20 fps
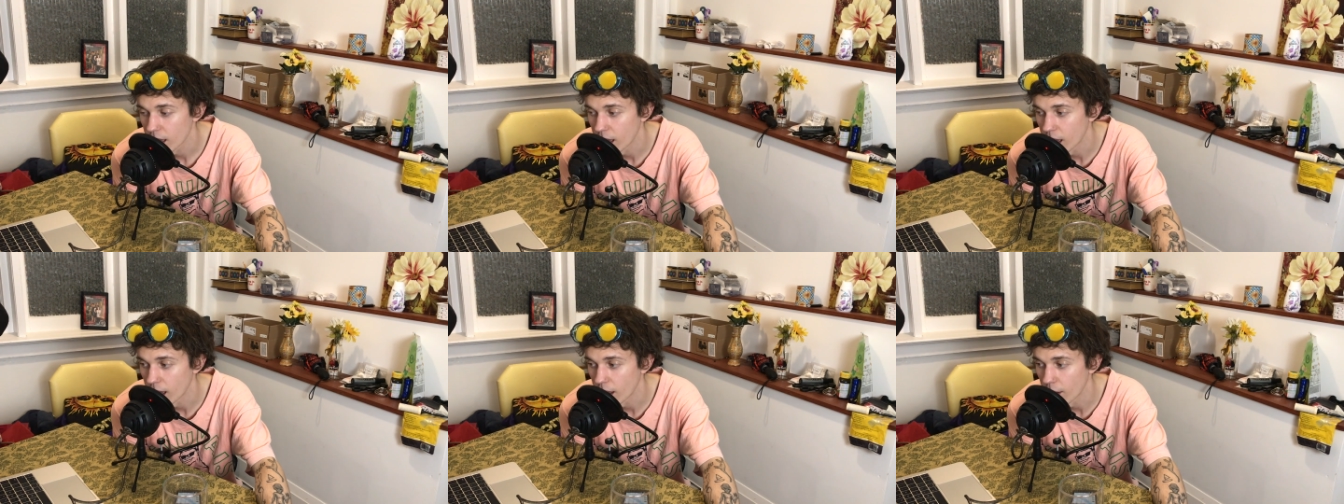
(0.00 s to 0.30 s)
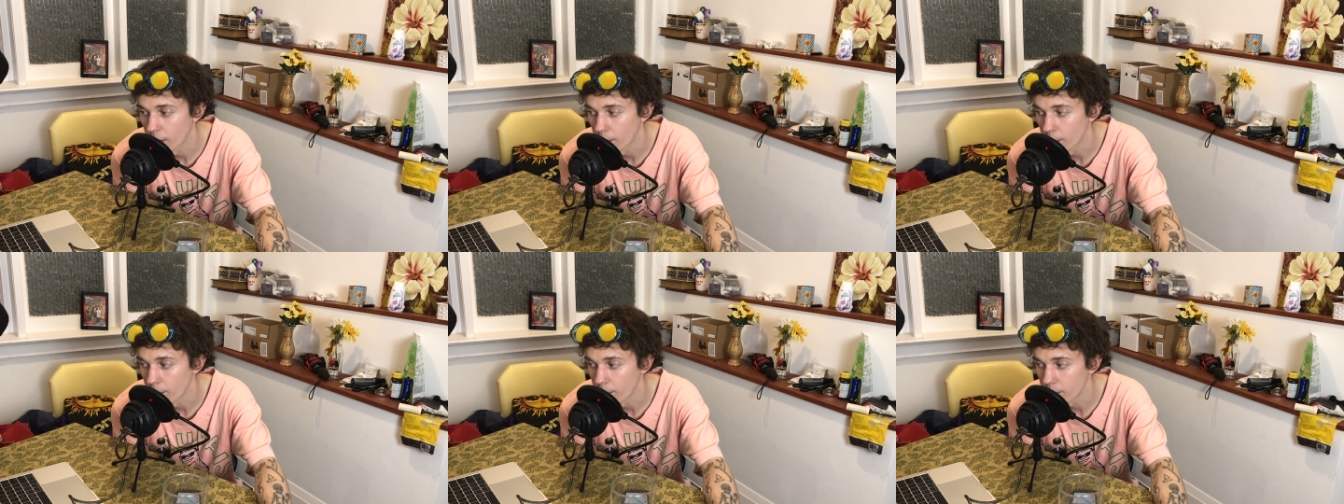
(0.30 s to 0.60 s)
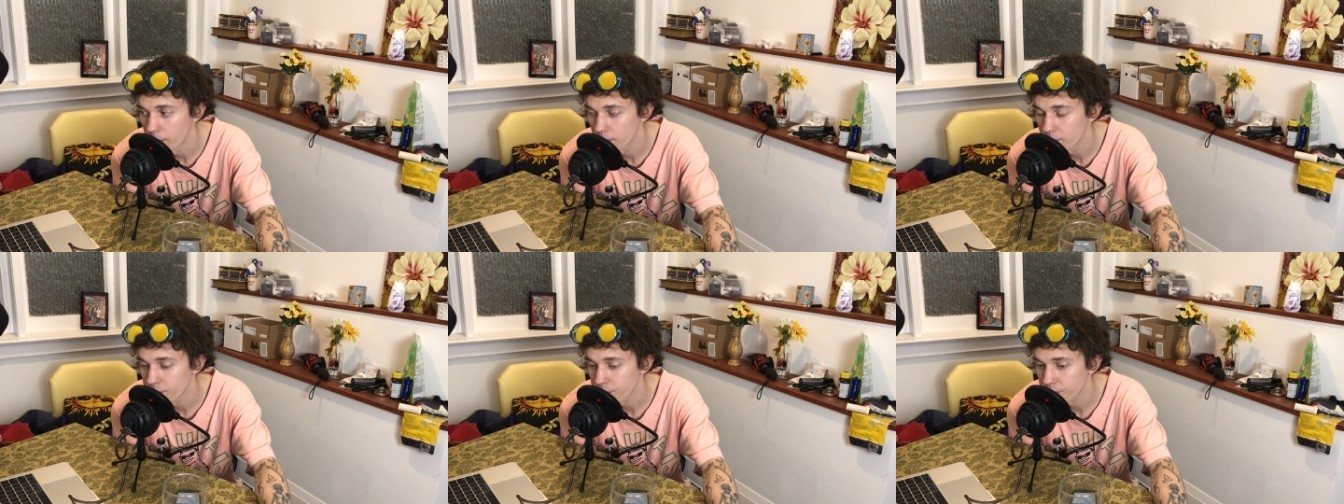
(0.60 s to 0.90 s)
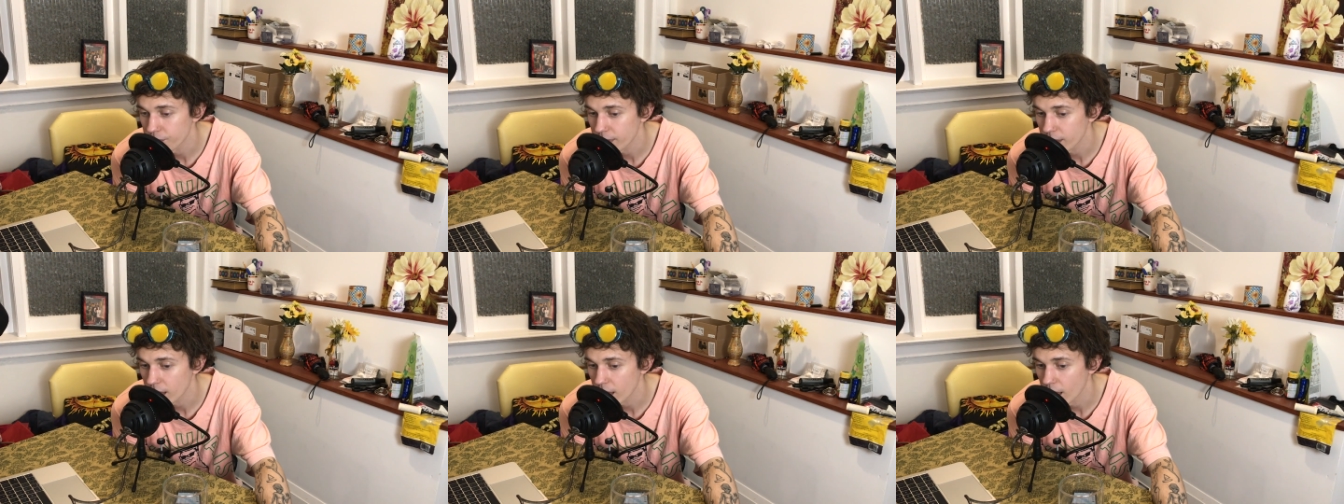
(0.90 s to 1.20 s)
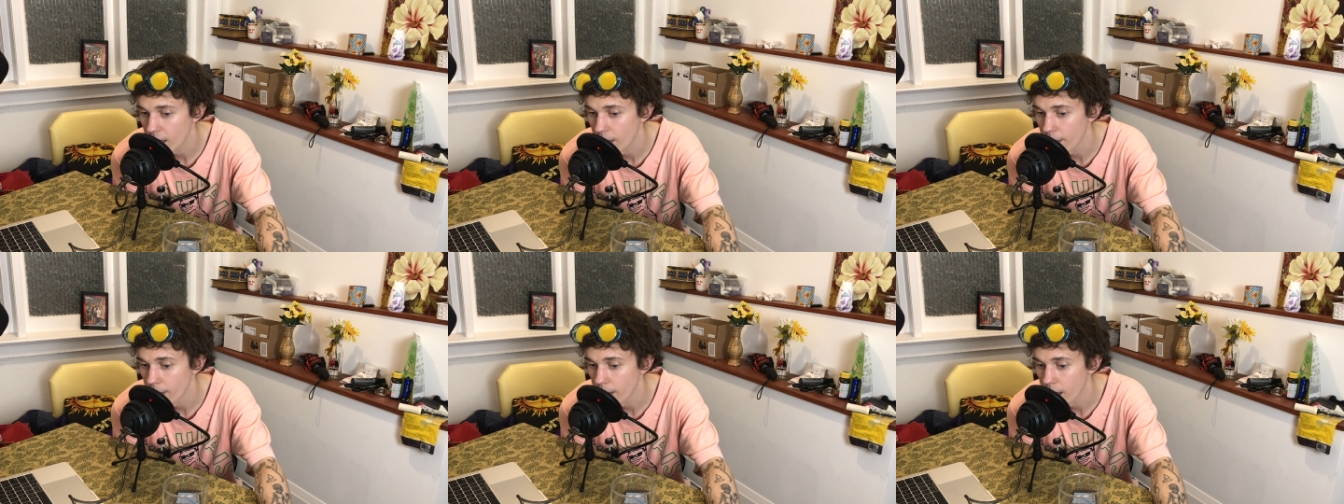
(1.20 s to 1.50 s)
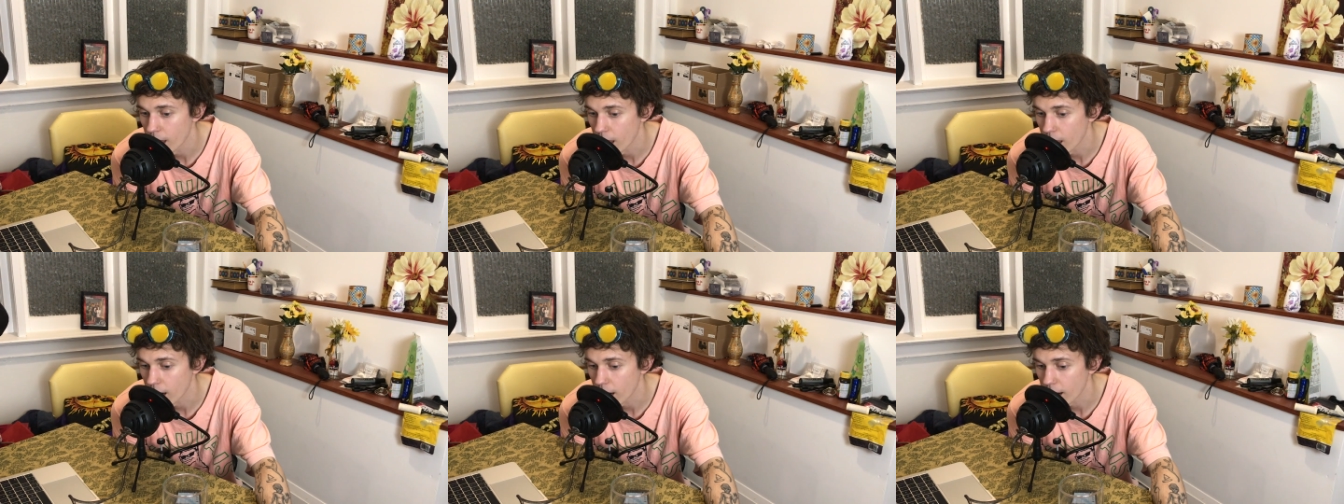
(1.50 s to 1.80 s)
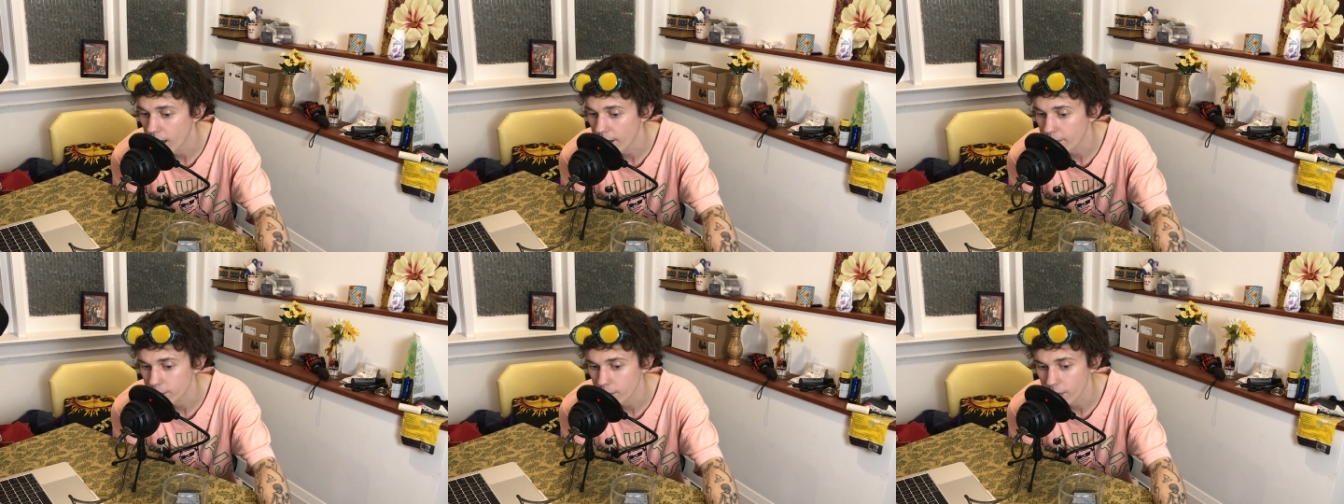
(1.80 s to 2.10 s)
Um, and
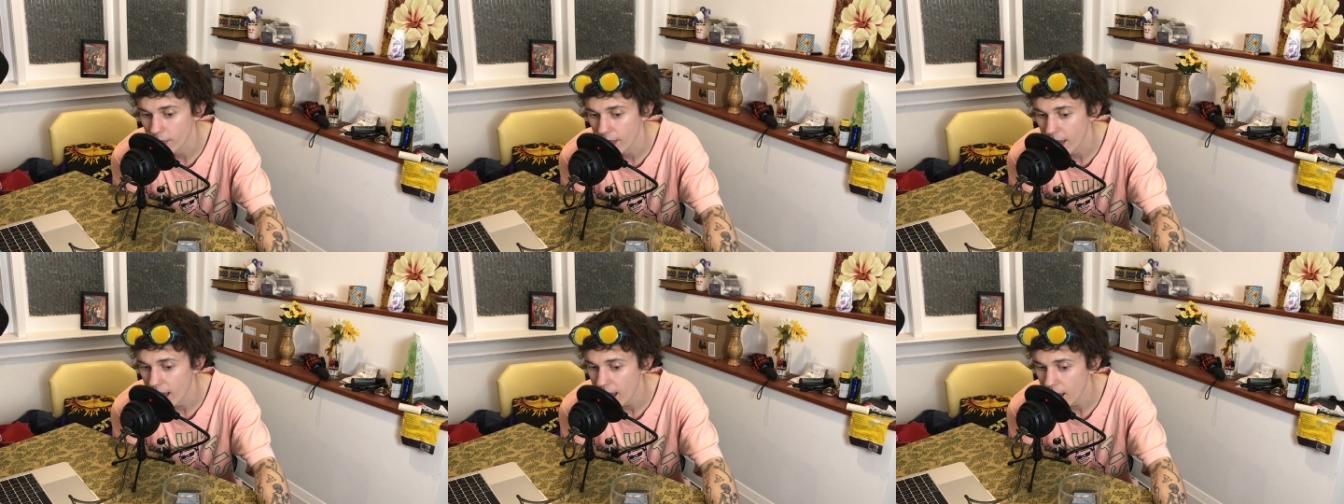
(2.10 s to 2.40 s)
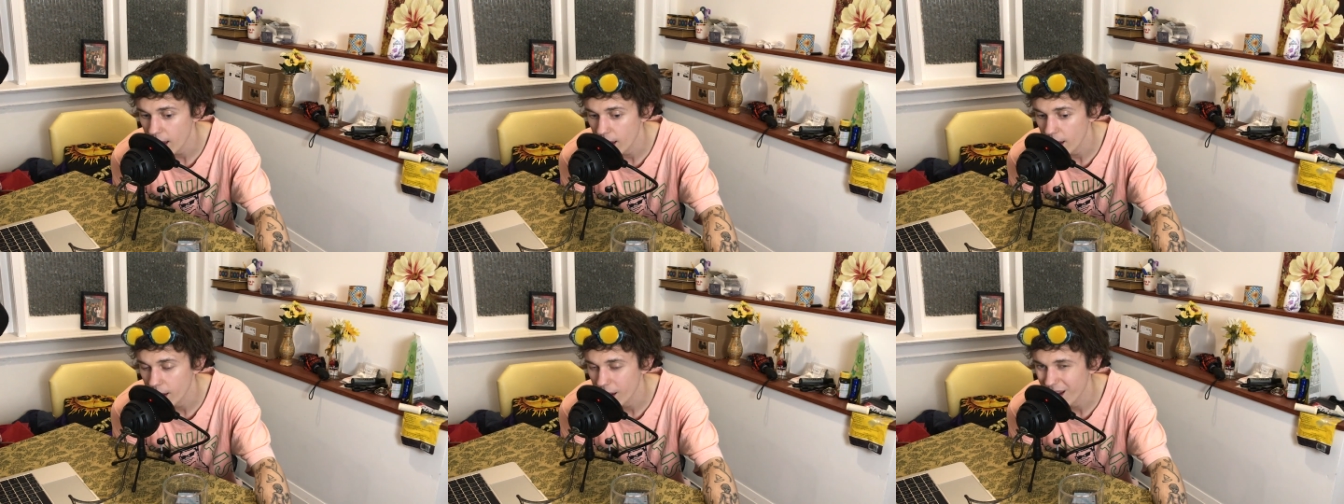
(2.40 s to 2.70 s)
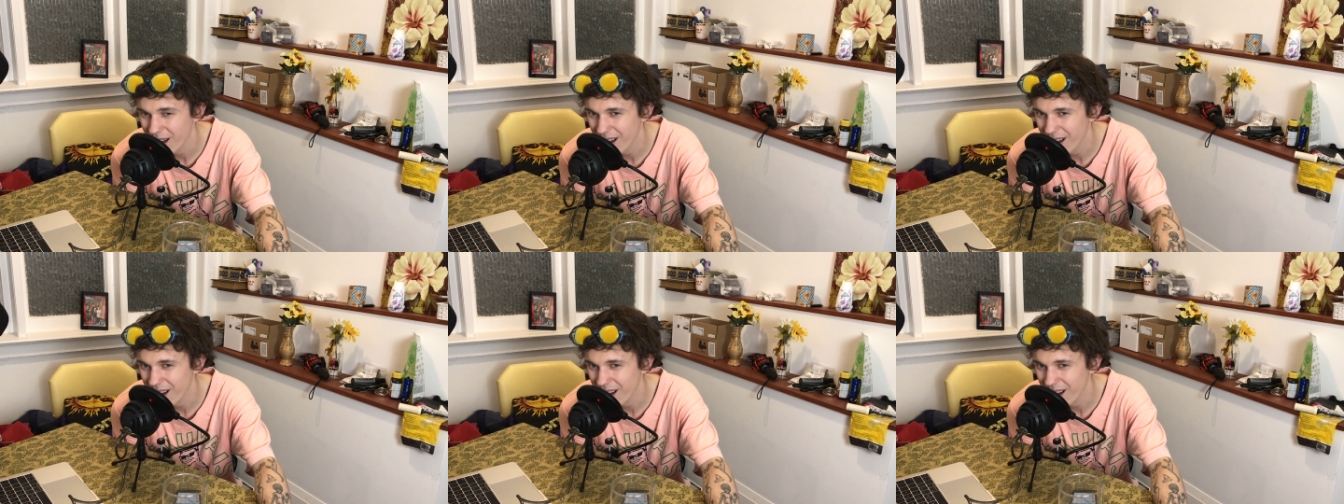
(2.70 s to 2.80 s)
then after that,